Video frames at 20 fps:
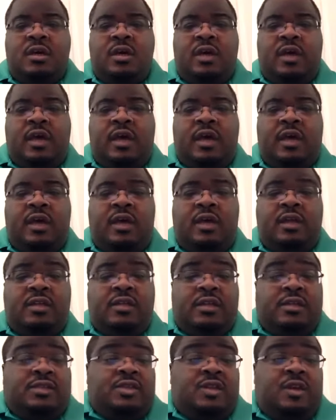And
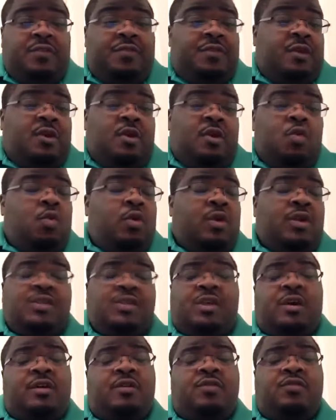it's nothing new in this
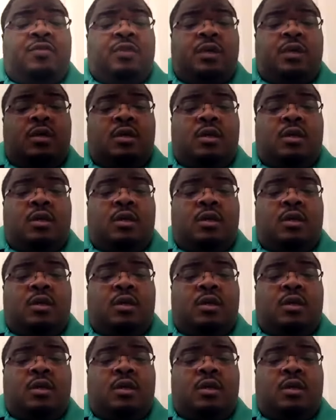country.